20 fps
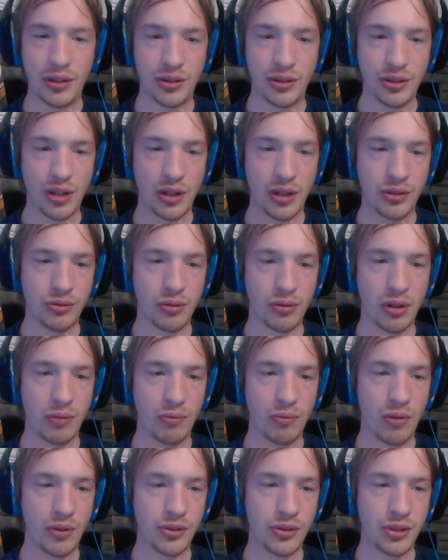I tried
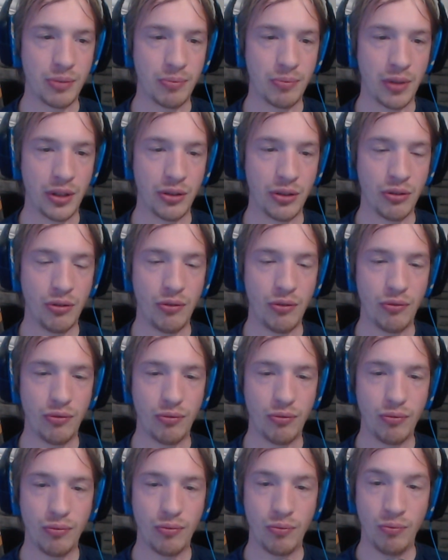watching, but I couldn't
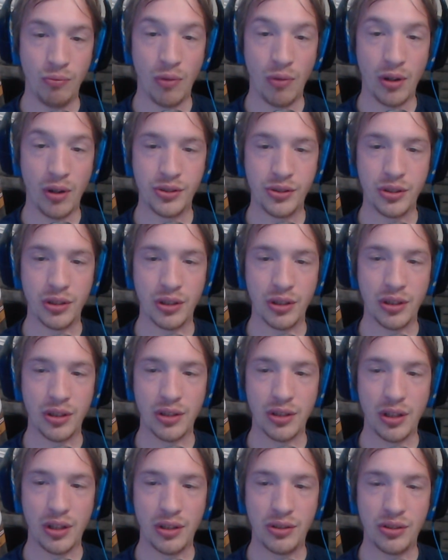watch it because
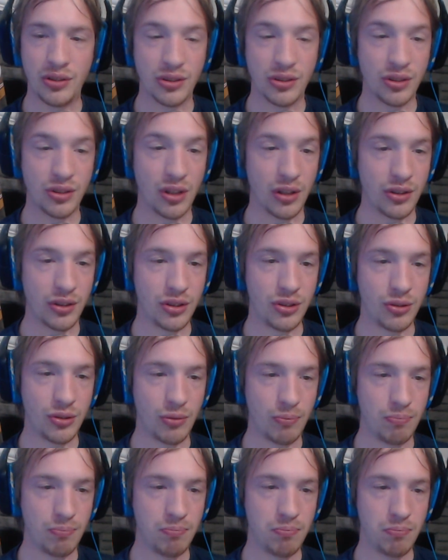it just got so
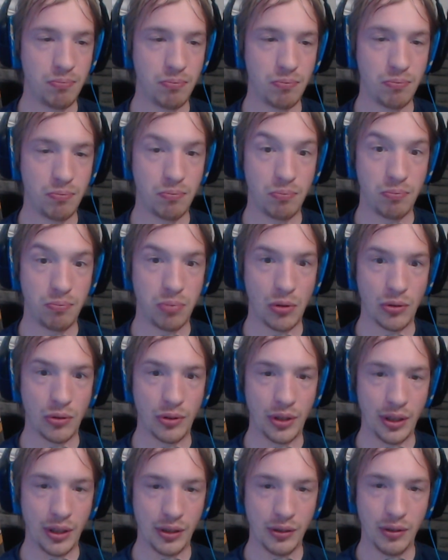
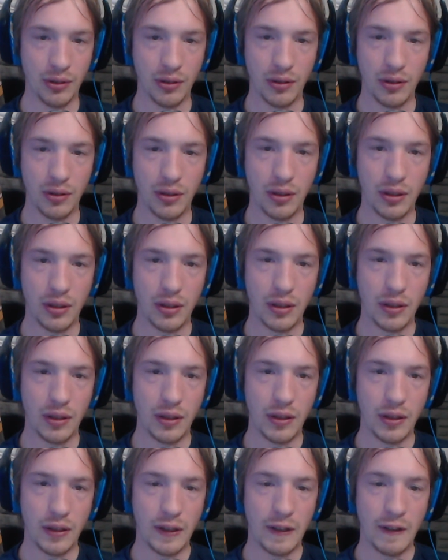boring.
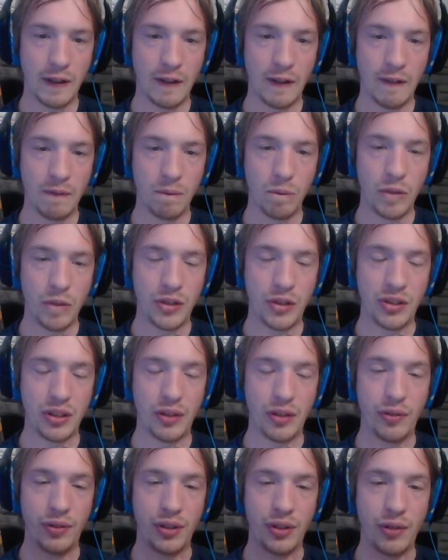Let me see
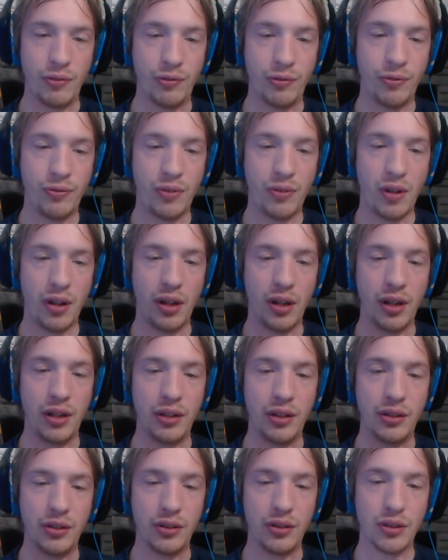if I can find.